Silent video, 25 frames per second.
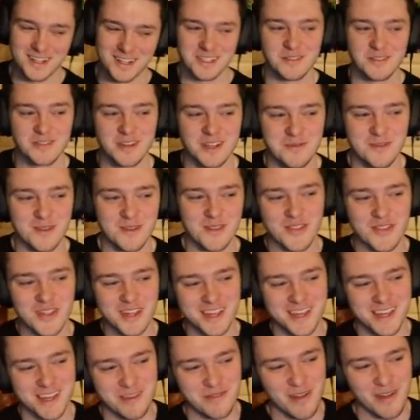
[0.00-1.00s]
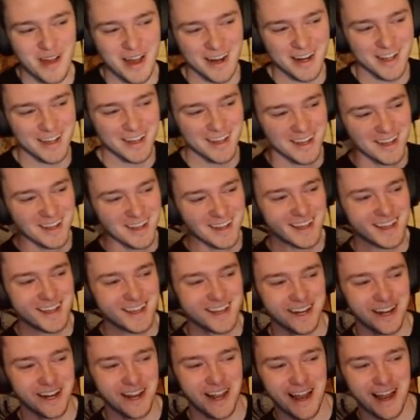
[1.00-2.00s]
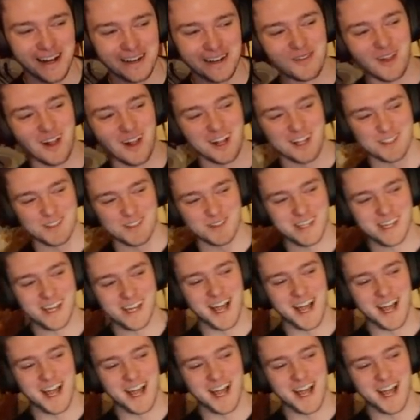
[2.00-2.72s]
If he had been thinking about it, he could have lightning blocked me.